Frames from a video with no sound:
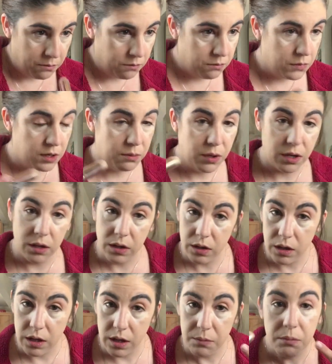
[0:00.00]
I'm gonna put a
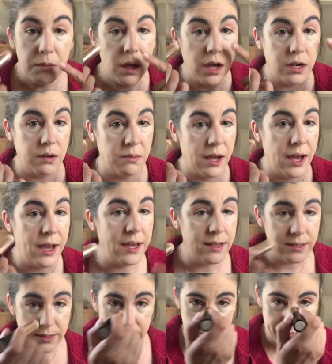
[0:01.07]
little under my
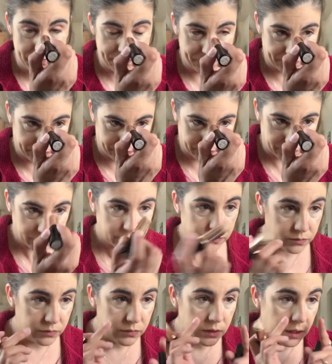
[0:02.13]
eyes,
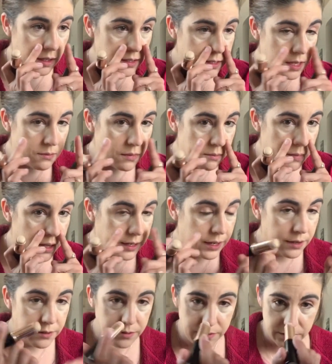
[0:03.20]
some on my
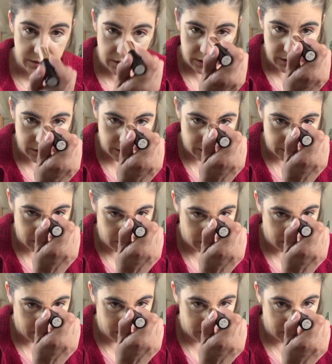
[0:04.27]
nose,
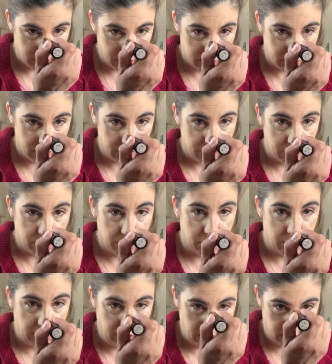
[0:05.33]
some
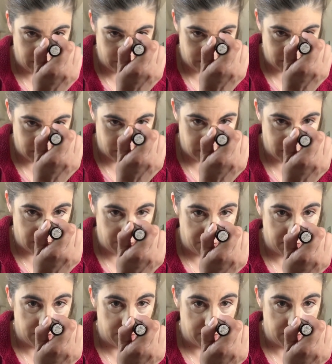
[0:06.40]
right on the tip.